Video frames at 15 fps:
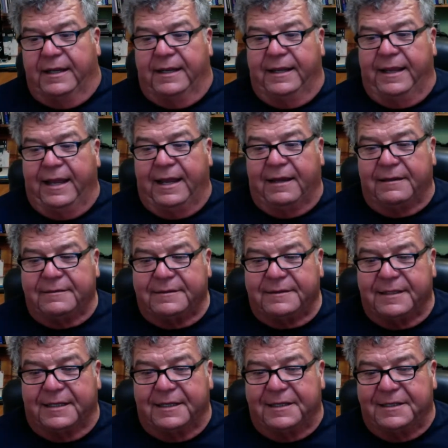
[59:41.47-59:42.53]
Yeah,
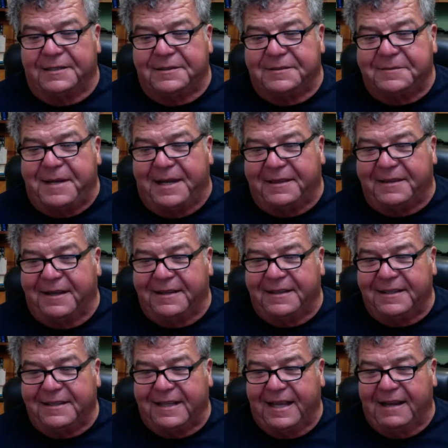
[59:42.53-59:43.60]
Matthew, I
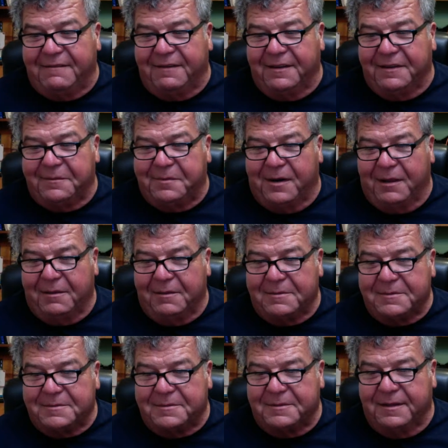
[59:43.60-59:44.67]
think they have other
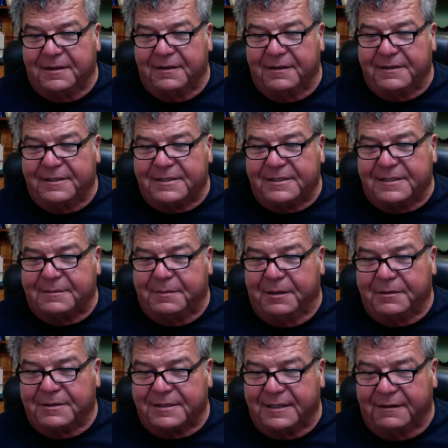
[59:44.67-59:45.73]
problems other than just the
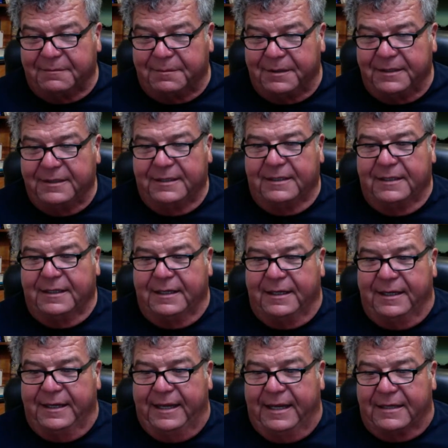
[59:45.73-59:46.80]
boat stuff. But
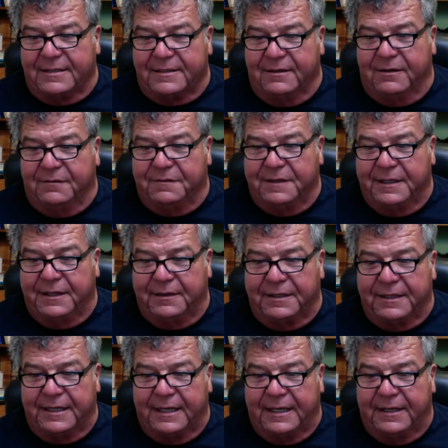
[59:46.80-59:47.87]
yeah, so hopefully they're
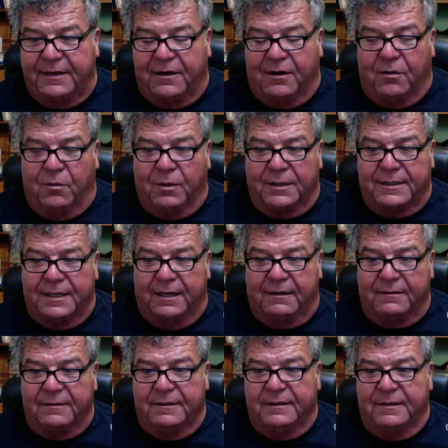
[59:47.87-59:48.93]
going to get it all worked
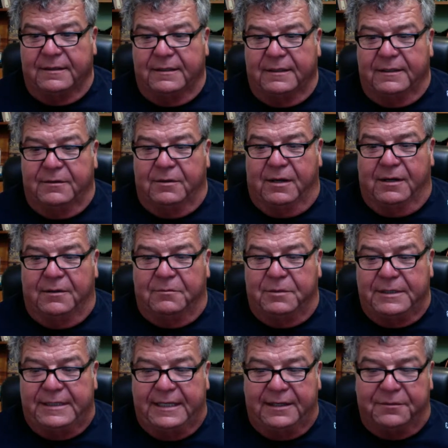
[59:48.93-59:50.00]
out.
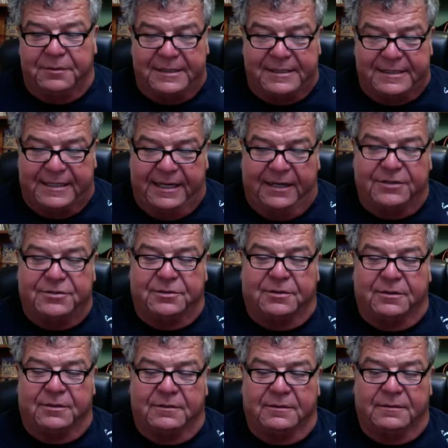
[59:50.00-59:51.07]
We did
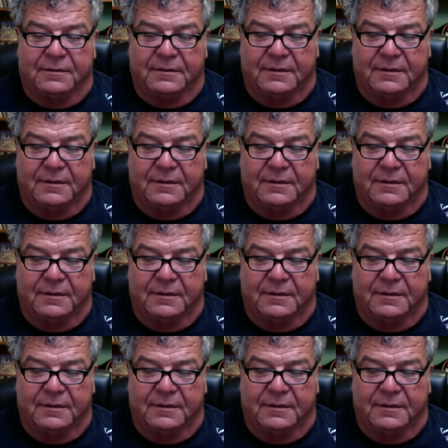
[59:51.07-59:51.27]
reschedule